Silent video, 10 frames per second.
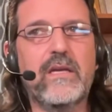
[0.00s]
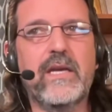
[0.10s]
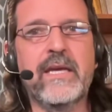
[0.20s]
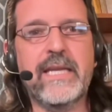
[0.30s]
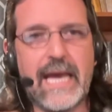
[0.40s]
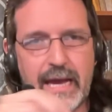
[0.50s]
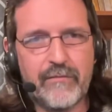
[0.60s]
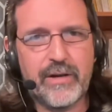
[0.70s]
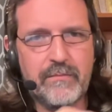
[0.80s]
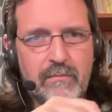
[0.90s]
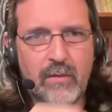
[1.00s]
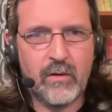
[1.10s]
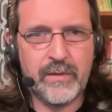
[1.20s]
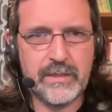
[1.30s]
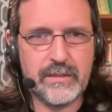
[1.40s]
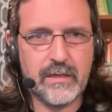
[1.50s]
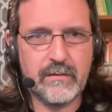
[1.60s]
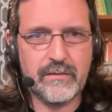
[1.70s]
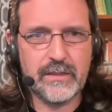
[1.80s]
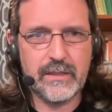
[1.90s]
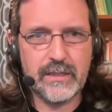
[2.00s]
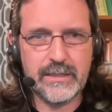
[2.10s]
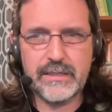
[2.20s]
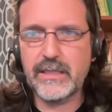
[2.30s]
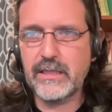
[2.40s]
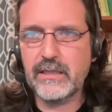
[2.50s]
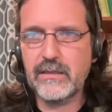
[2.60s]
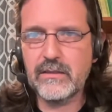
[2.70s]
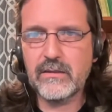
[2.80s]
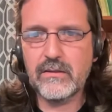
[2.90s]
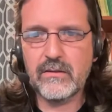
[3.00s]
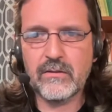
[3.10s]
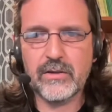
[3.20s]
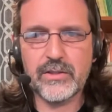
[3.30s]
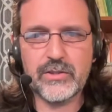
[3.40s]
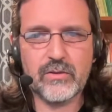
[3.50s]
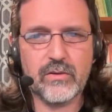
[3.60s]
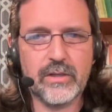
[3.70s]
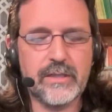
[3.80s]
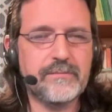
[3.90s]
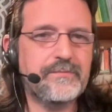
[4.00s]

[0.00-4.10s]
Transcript: in every moment of a scene or a story,